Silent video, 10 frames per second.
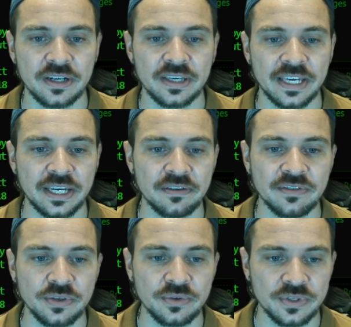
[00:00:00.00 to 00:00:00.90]
get
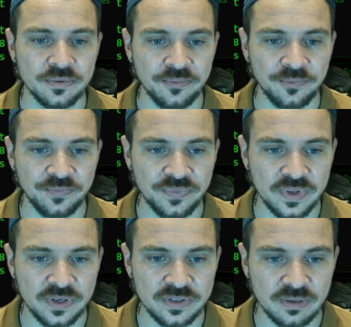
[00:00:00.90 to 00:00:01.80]
confused.
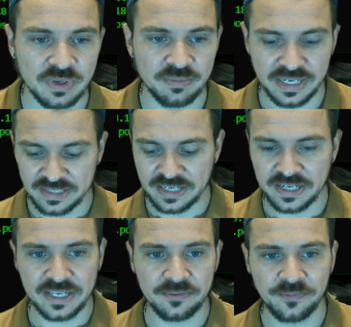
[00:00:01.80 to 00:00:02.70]
So let me paste that
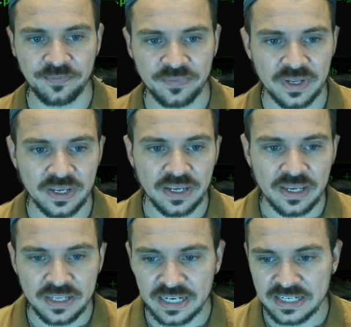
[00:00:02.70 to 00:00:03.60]
in.
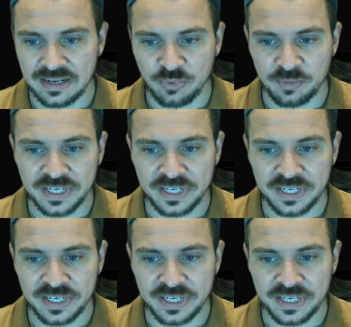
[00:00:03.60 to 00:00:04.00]
The next step would be